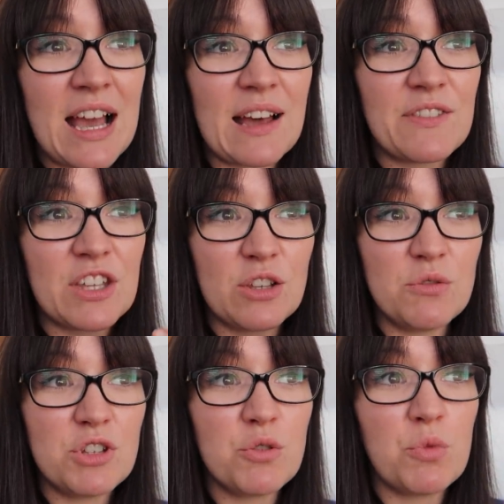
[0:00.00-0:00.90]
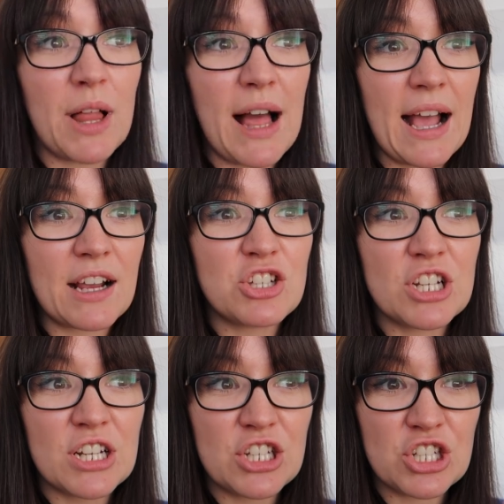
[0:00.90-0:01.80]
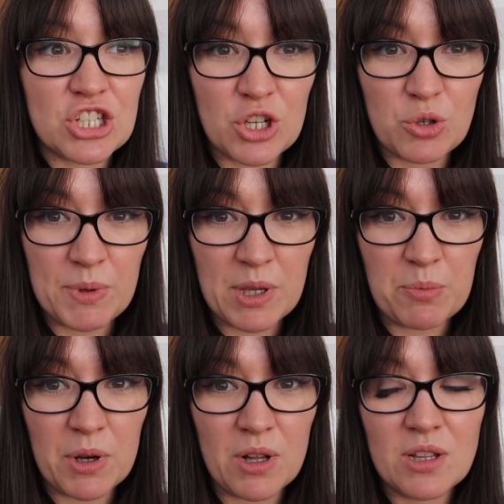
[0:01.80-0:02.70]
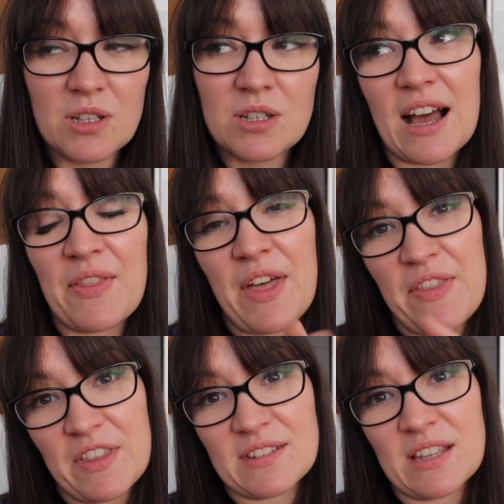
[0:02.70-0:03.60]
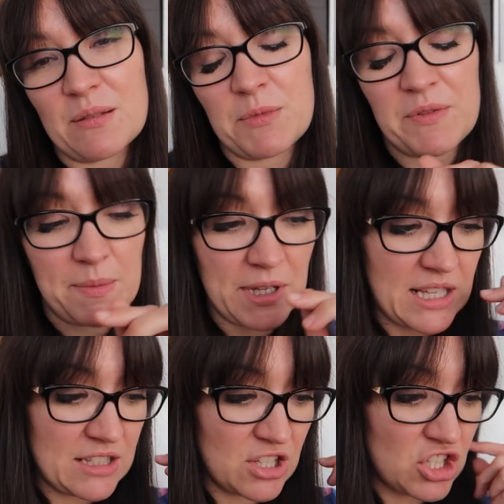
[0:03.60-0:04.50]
and that YouTube will actually show people, and then they'll see them, if that makes sense.